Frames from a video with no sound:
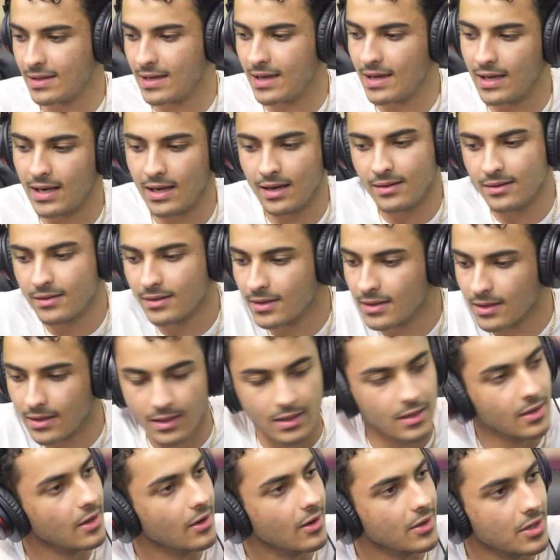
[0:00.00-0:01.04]
And
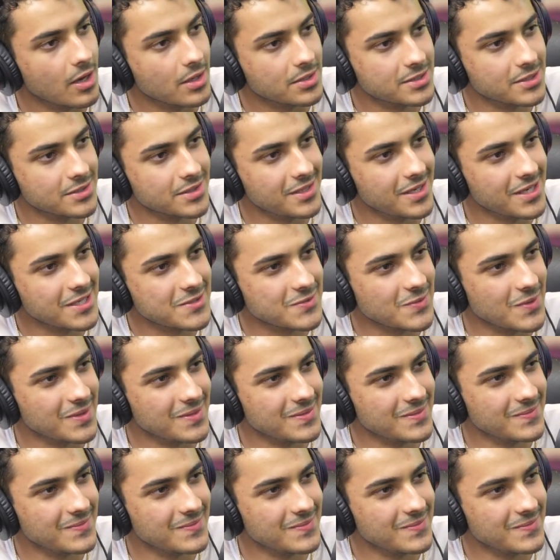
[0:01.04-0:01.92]
on to the next one.